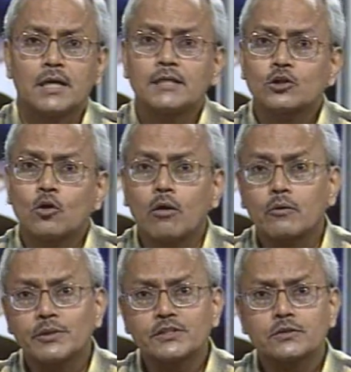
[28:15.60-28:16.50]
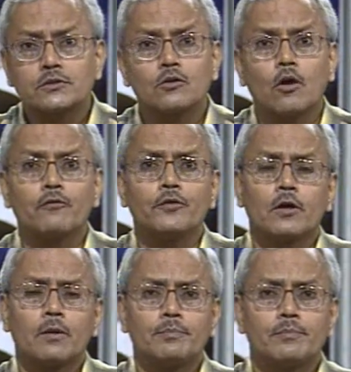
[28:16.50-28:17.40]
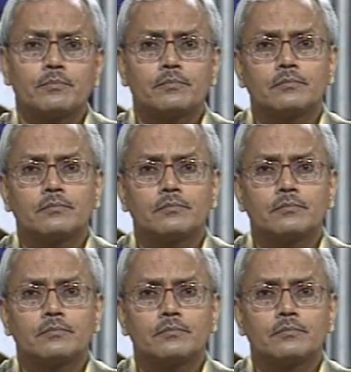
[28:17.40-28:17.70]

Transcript: his conquest of Europe,